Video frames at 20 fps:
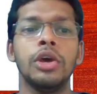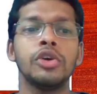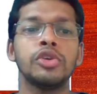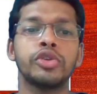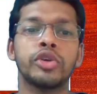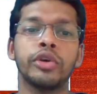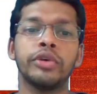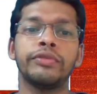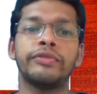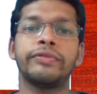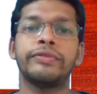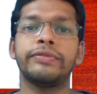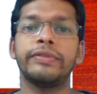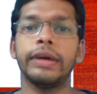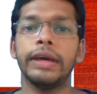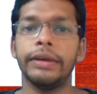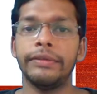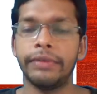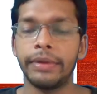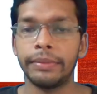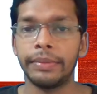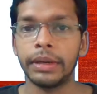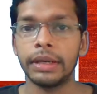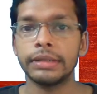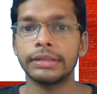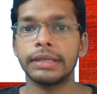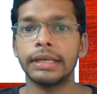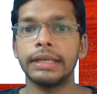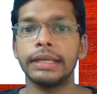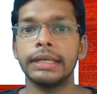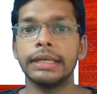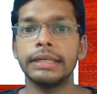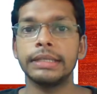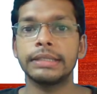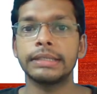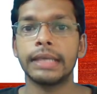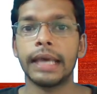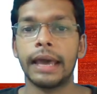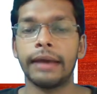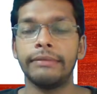So if a person
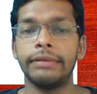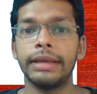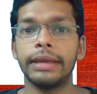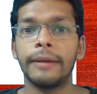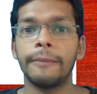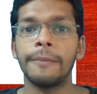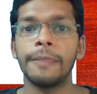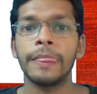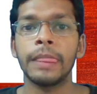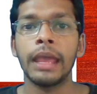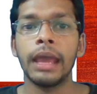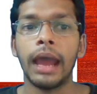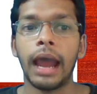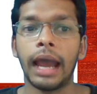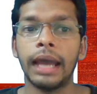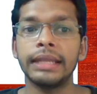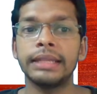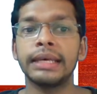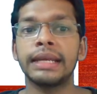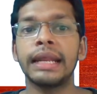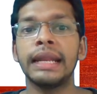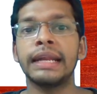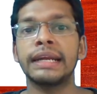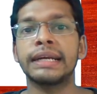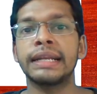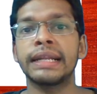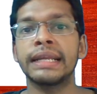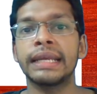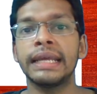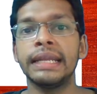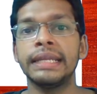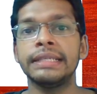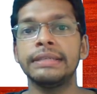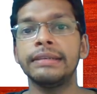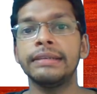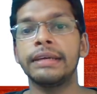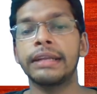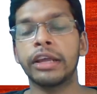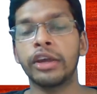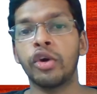is having either electrical
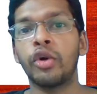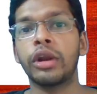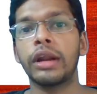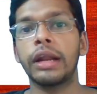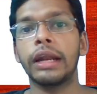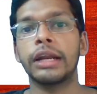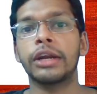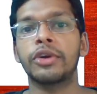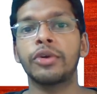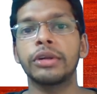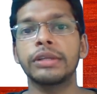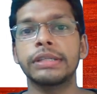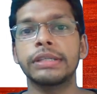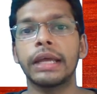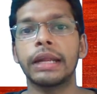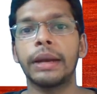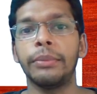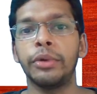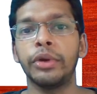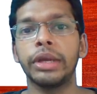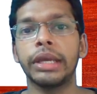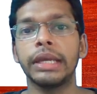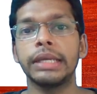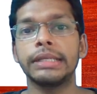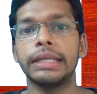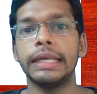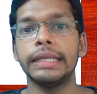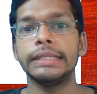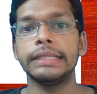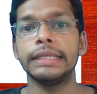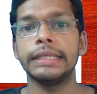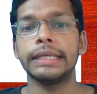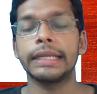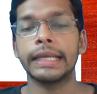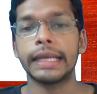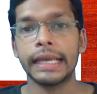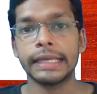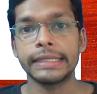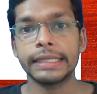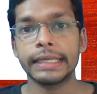engineering or electronics and communication
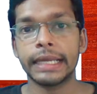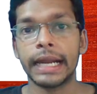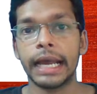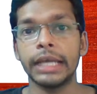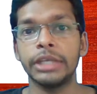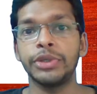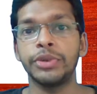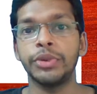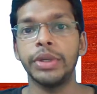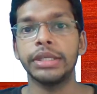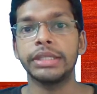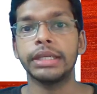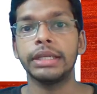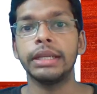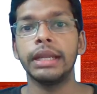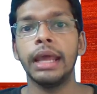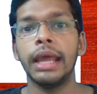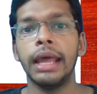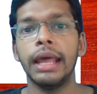engineering as a graduation,